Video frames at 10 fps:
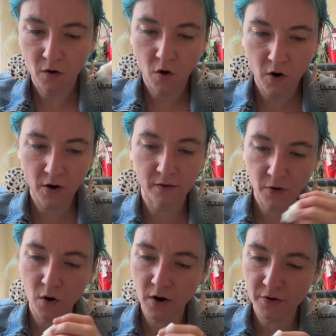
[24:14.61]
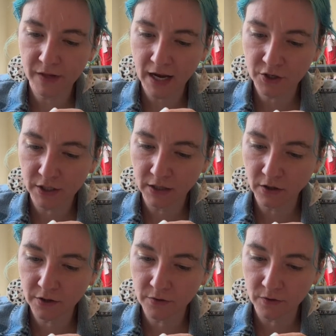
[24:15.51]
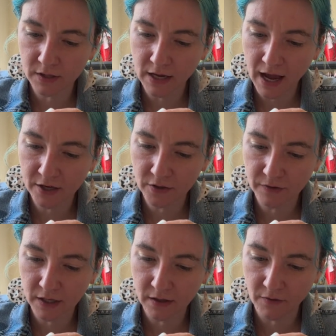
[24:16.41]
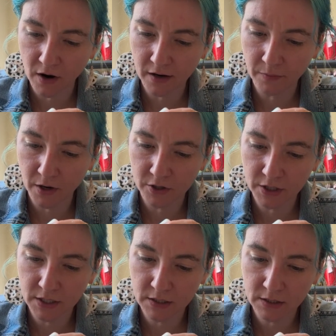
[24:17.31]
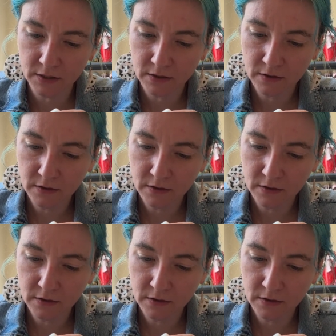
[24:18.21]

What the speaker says: horror of horrors actually look through the stash of things I've already purchased.